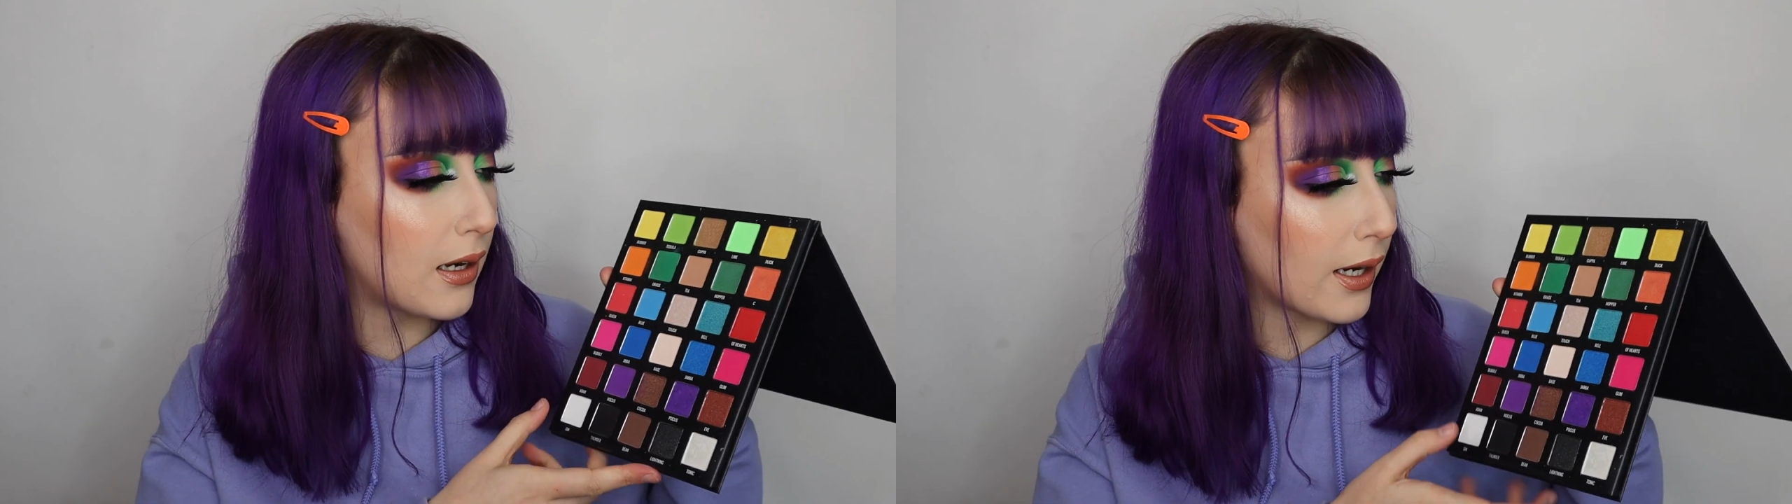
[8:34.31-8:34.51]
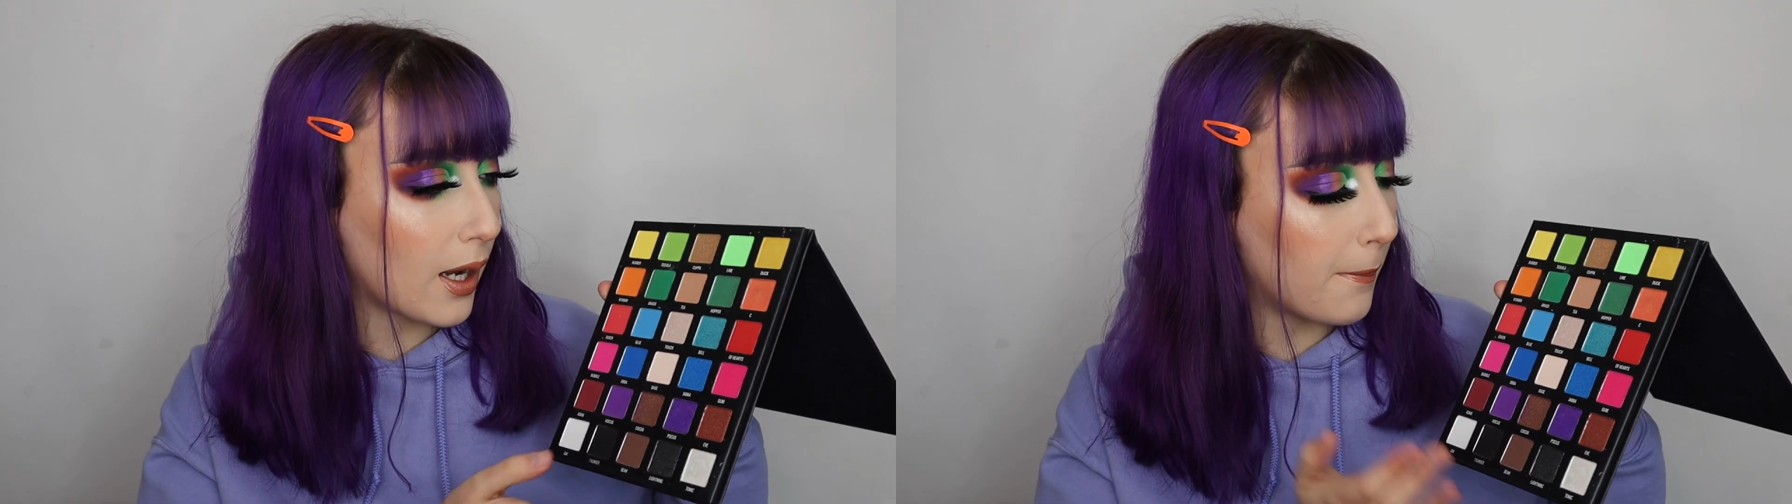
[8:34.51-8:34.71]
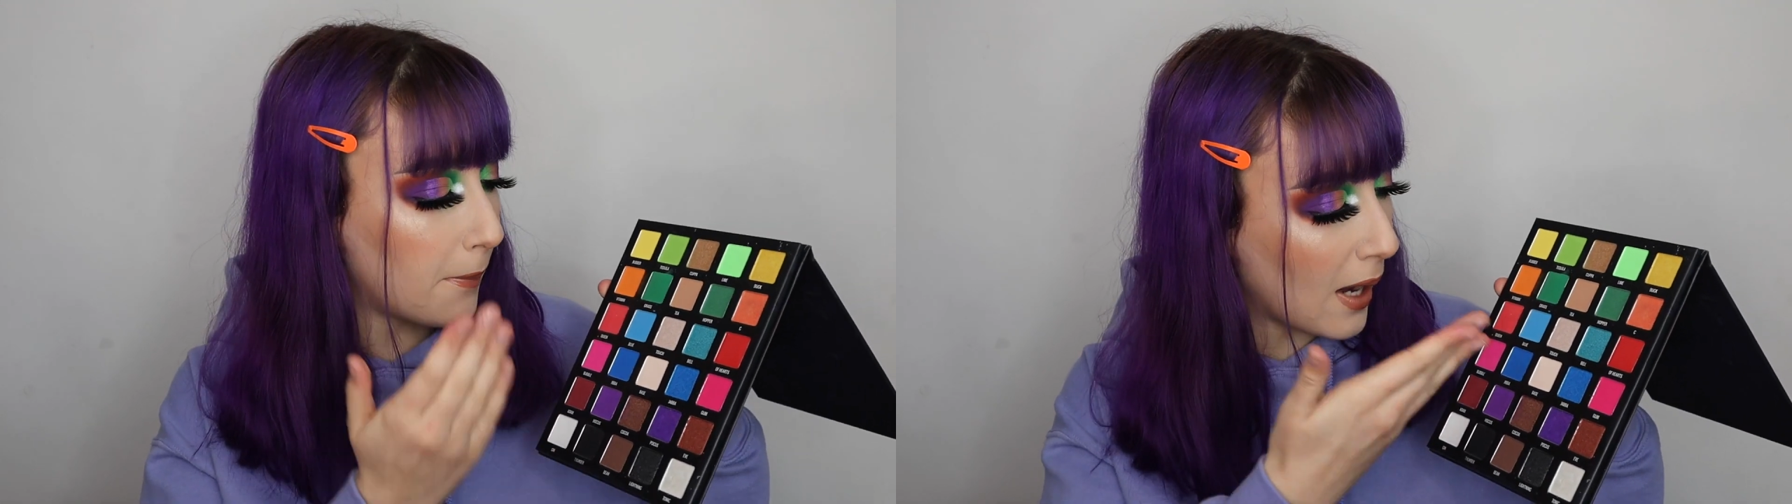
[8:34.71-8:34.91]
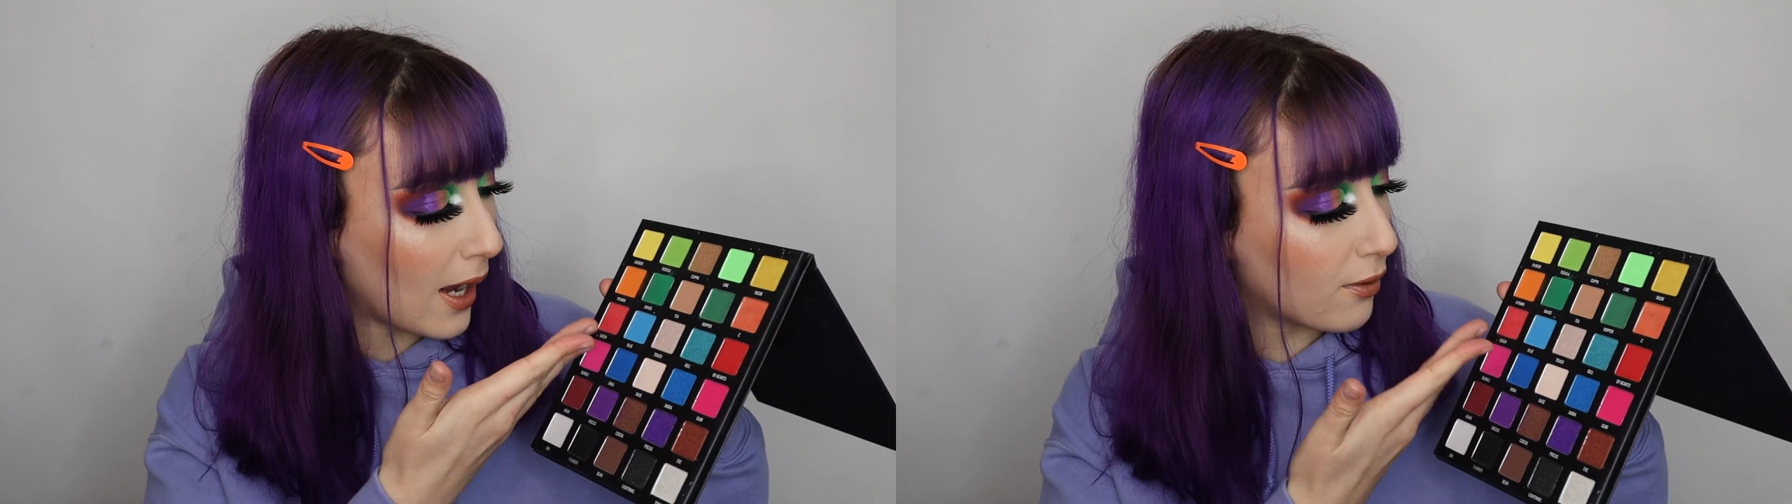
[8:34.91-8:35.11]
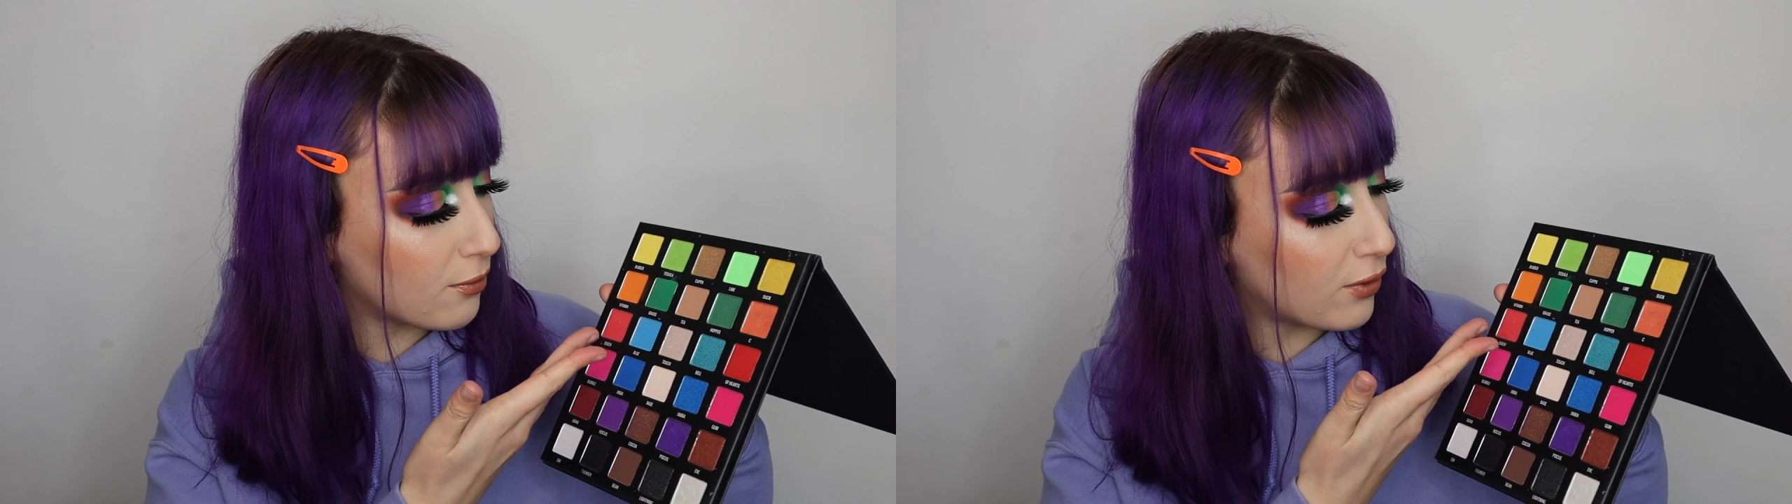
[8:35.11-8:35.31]
like a
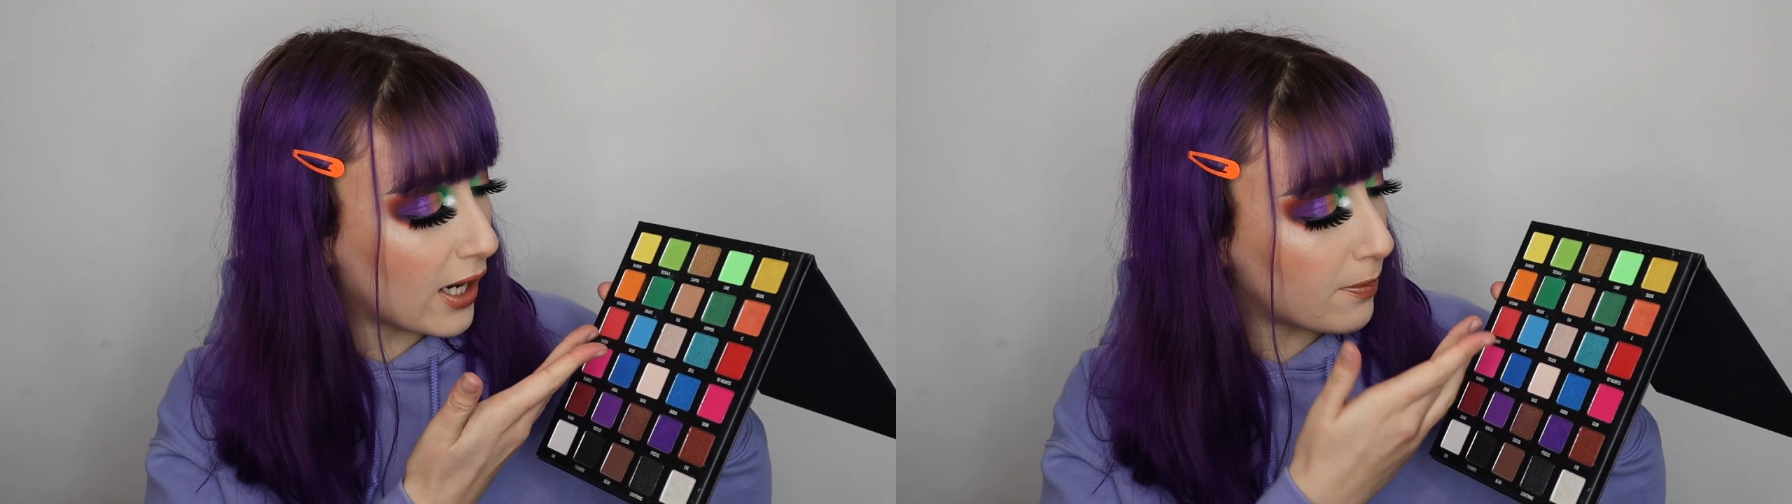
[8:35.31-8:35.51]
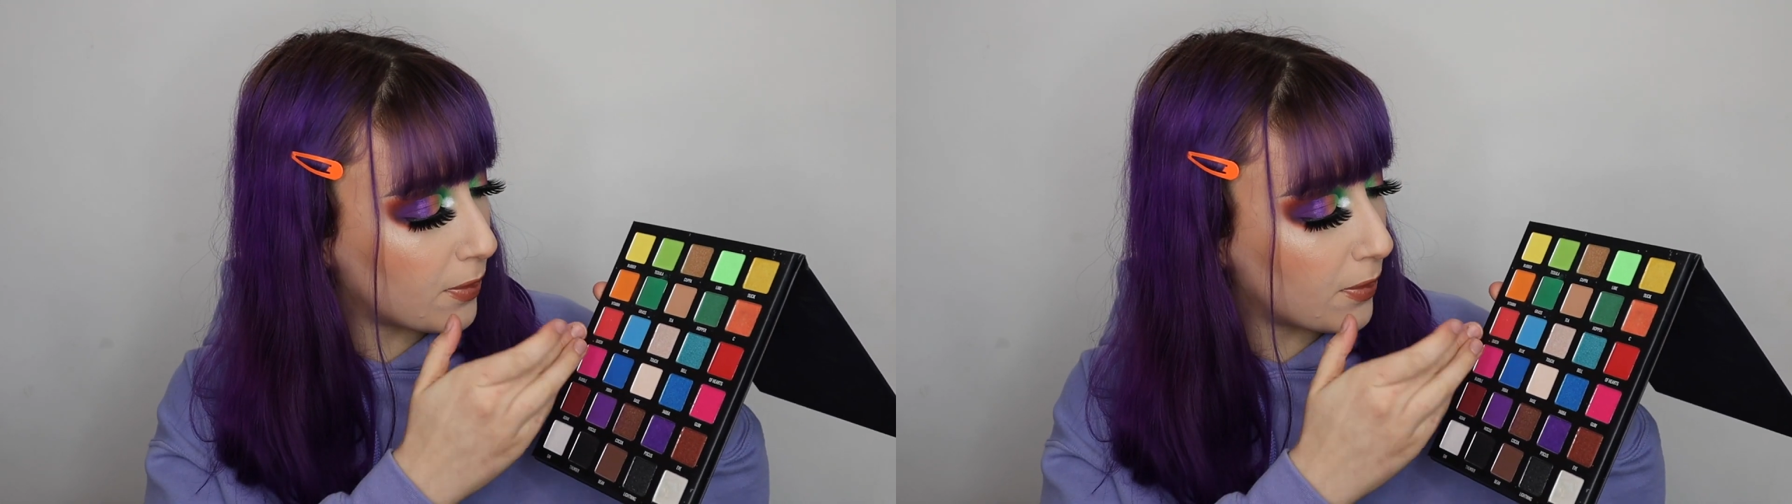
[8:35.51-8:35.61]
matte red,